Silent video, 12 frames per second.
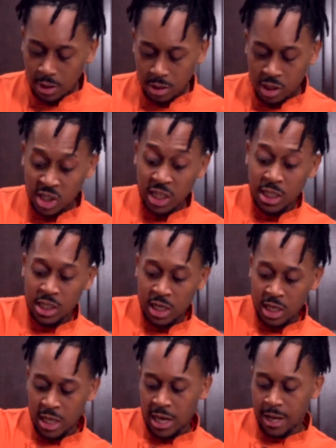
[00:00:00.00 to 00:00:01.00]
the
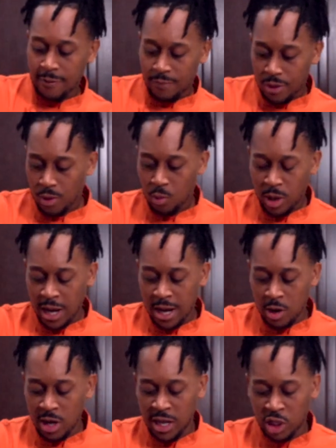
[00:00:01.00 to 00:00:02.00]
seasoning that we
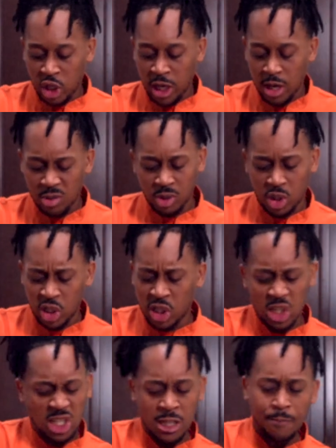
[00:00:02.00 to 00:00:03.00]
had on that chicken, which is
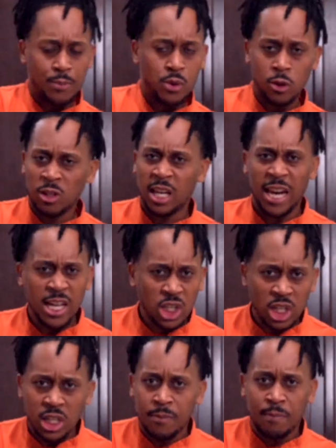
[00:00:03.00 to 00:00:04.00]
just a simple
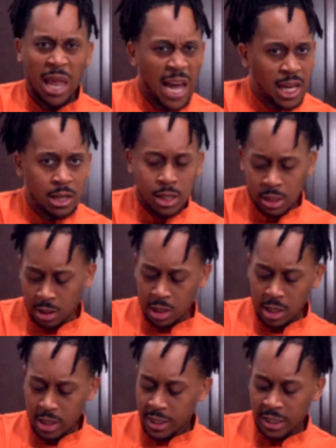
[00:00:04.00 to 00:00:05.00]
Cajun and blackening
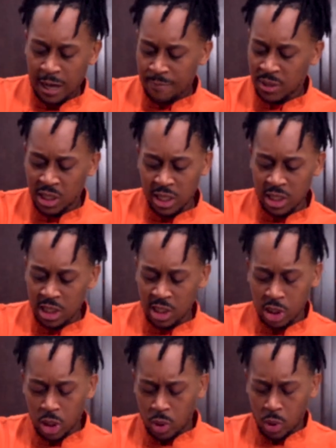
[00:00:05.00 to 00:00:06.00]
type of
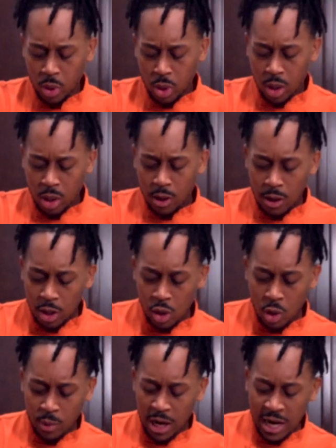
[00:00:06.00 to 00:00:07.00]
seasoning. So,
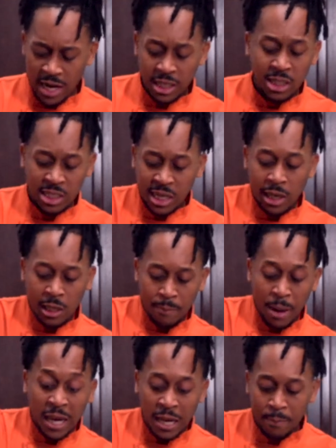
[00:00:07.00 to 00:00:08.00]
you know, we're not necessarily
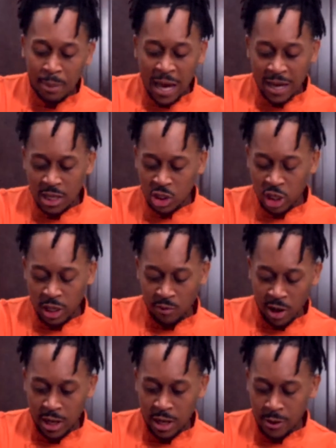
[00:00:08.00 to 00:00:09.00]
making blackened
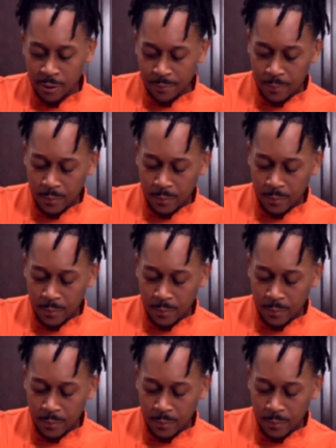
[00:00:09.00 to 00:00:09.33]
chicken right now.